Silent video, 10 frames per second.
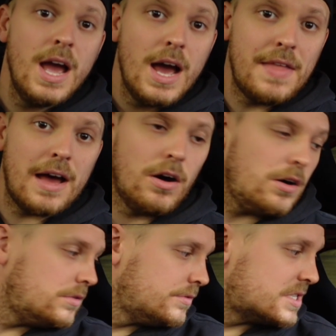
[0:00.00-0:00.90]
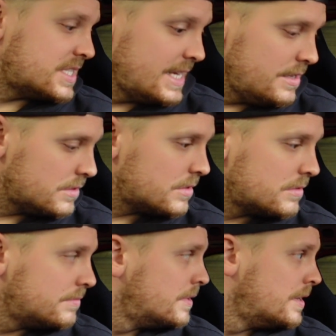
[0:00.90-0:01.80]
And that are the
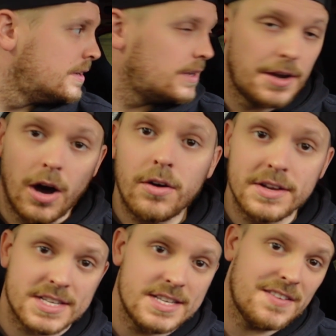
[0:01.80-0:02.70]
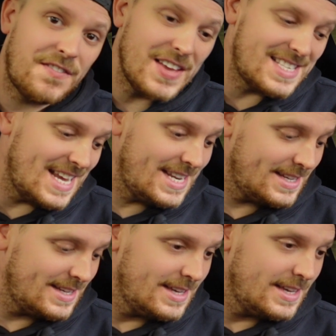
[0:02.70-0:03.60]
seats and harnesses fitted
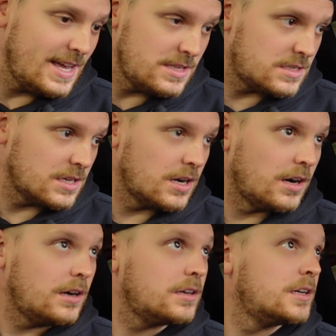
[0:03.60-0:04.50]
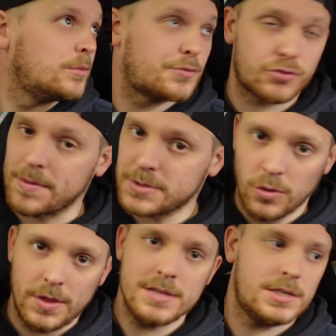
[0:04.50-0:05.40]
into the car. We've stripped
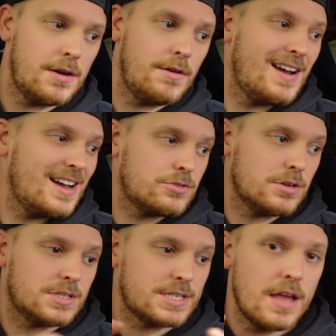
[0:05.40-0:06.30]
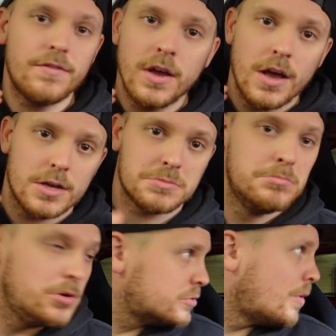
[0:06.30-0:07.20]
all the interior out and tried to save as
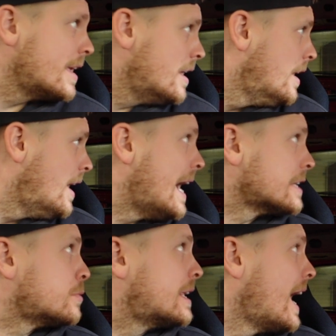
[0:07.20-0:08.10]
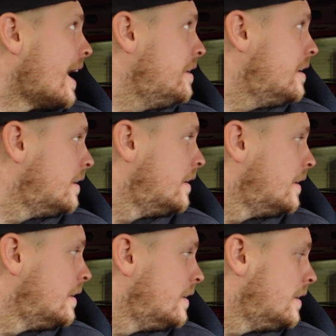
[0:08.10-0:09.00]
much weight as we can.
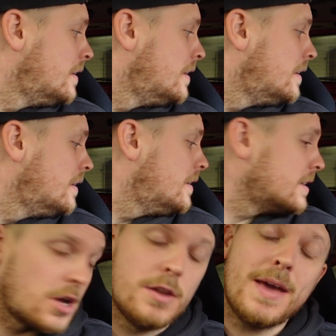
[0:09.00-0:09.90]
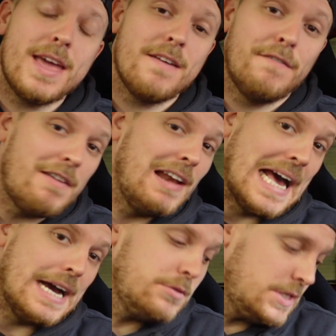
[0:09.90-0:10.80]
It's going to be very
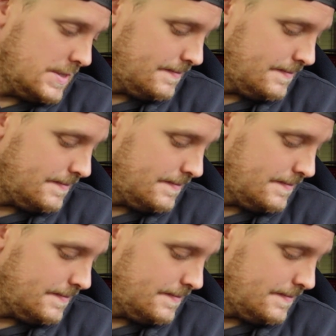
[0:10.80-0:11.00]
loud.